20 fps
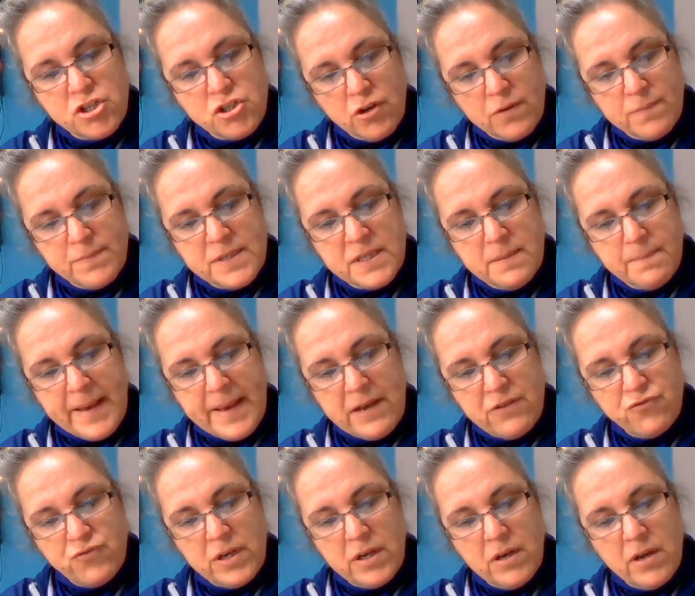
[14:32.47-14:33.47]
stopped at the
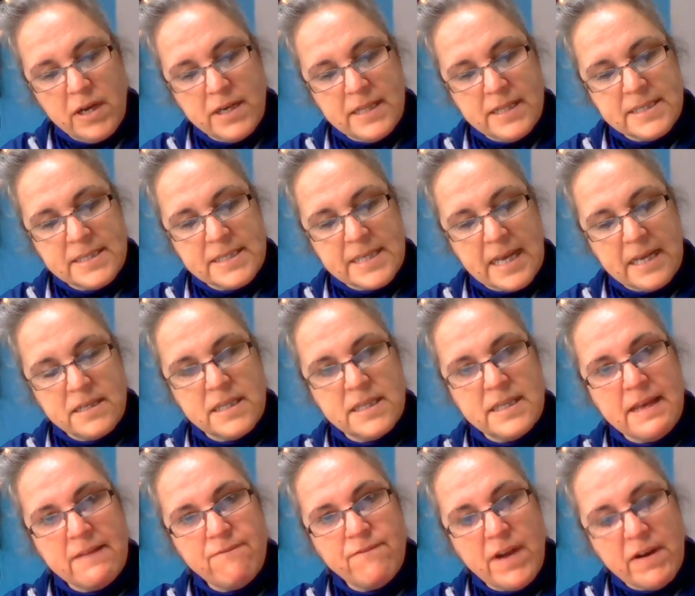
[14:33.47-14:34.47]
boundary line of the sand,
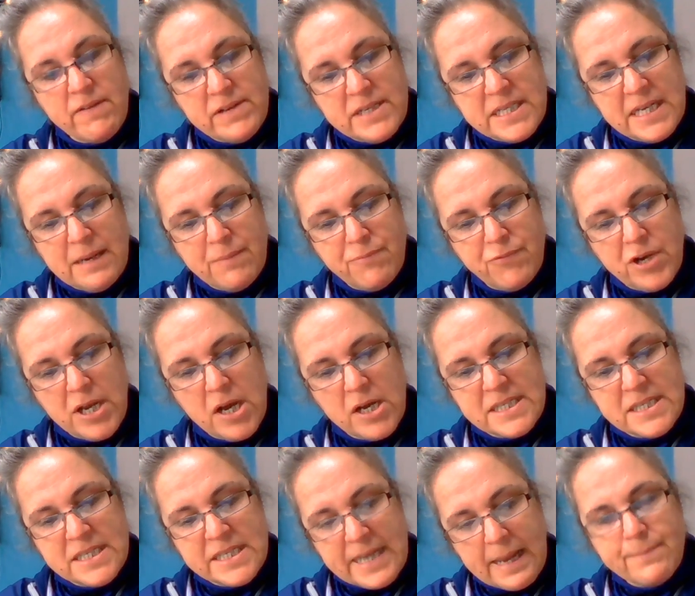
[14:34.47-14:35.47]
and then very deliberately I
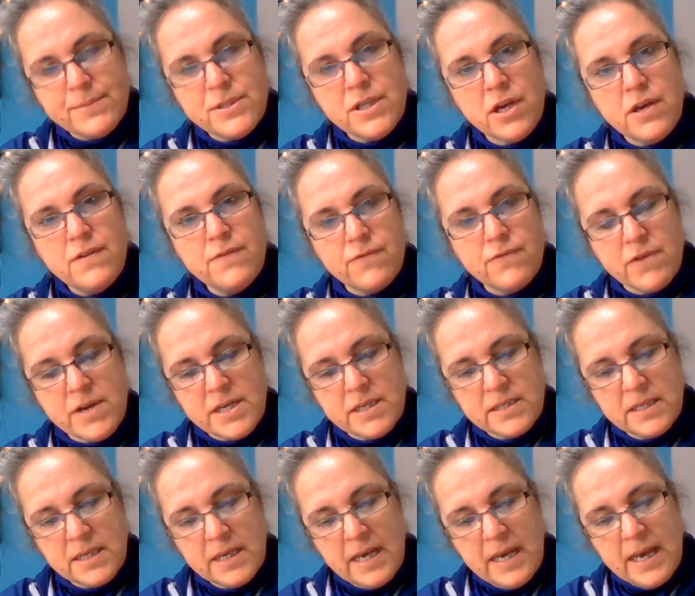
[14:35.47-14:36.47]
stepped over
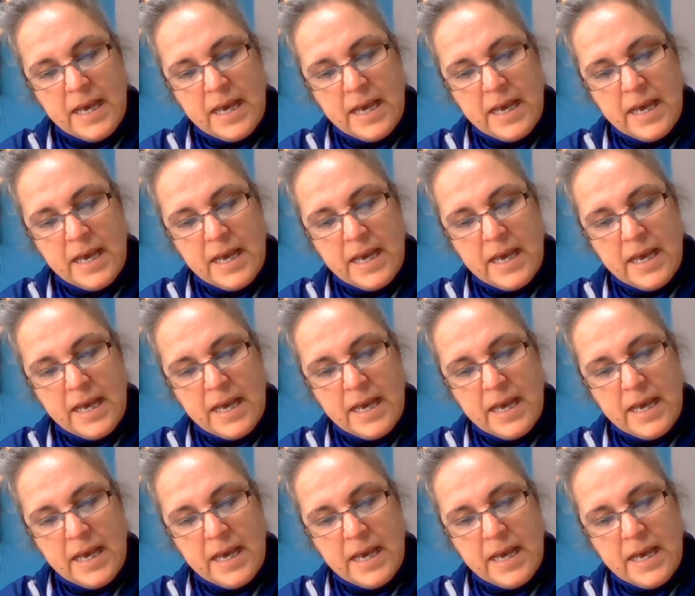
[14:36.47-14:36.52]
it.